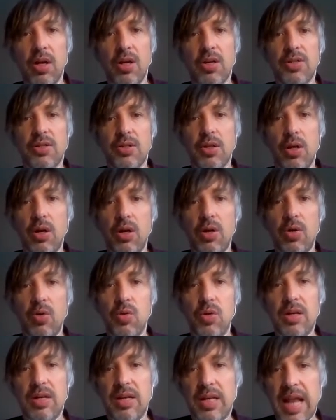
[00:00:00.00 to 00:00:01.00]

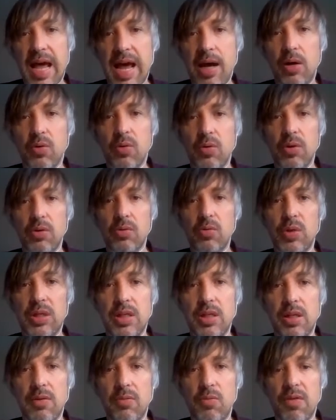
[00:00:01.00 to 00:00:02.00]
So now
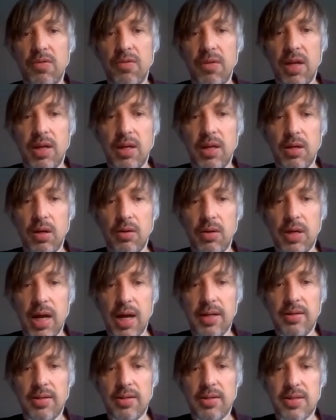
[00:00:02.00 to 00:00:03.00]
we think, okay,
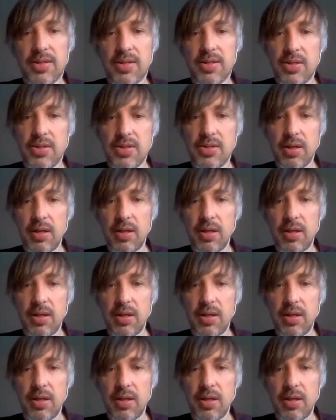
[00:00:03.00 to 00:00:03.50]
this is